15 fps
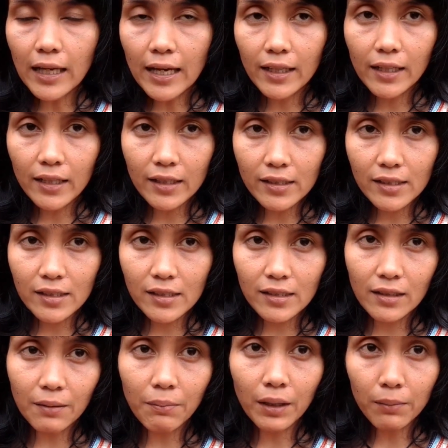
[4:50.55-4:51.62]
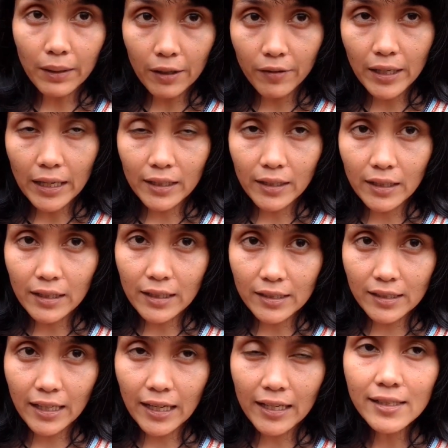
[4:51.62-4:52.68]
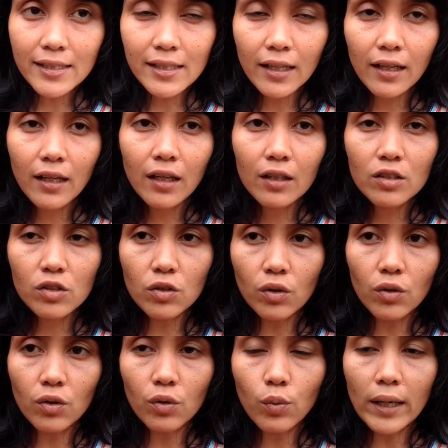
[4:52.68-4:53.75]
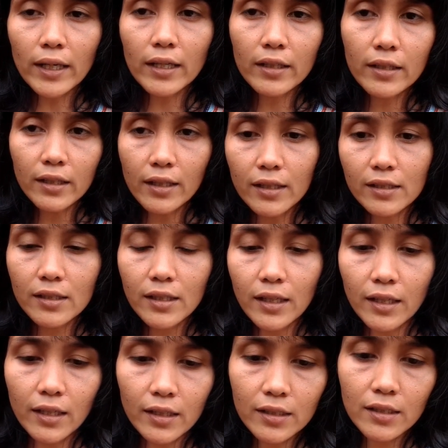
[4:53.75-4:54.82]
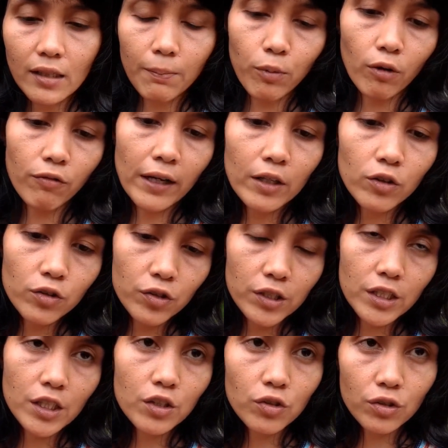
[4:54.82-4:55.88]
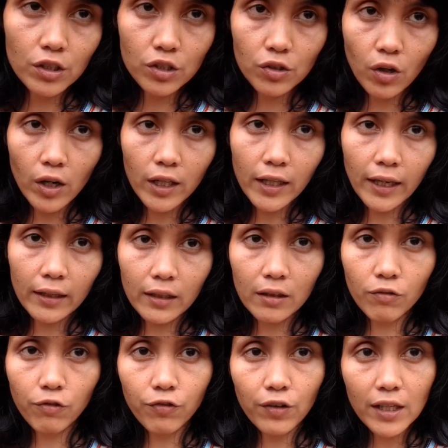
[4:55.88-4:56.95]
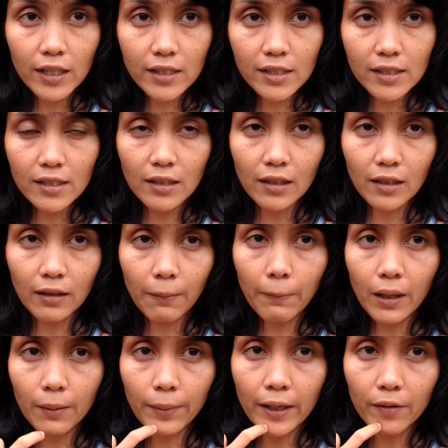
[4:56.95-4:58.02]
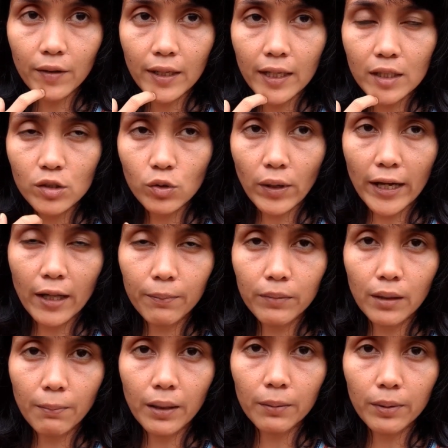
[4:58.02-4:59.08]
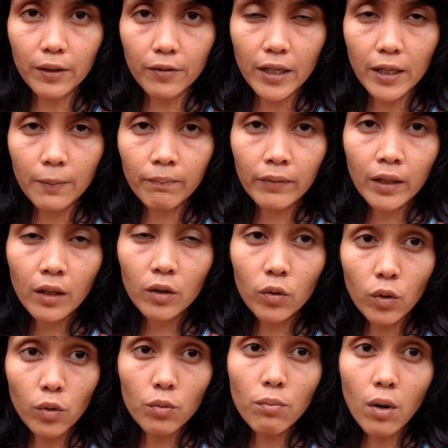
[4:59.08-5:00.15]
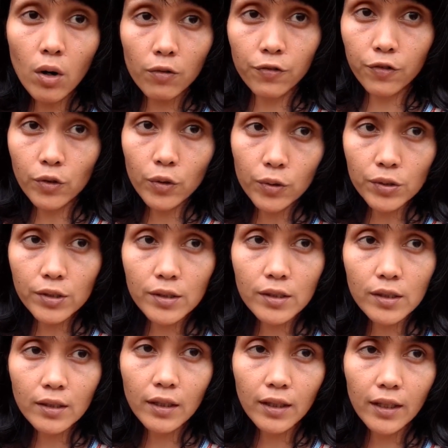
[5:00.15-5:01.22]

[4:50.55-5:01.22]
That is the mulberry in this case. So what it does is it provides nutrition to the soil and it feeds the mulberry to help the mulberry grow more fruits.